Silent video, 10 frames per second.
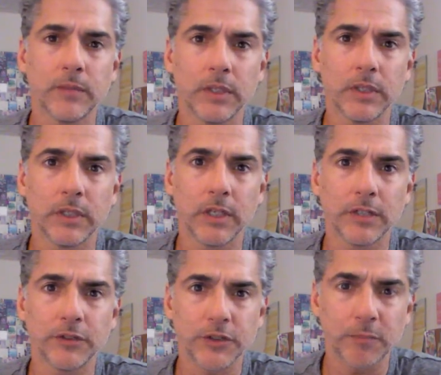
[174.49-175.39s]

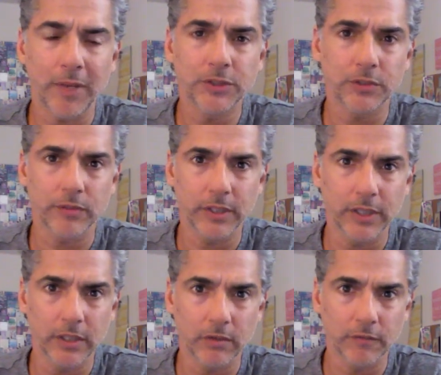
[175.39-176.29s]
a dispensary
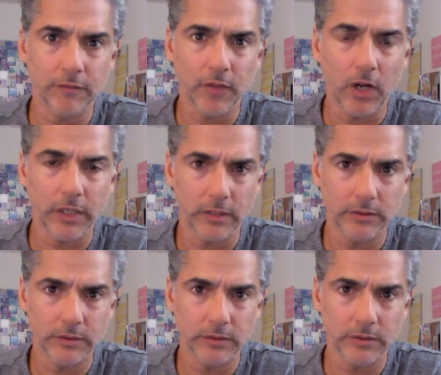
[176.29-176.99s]
here in Florida.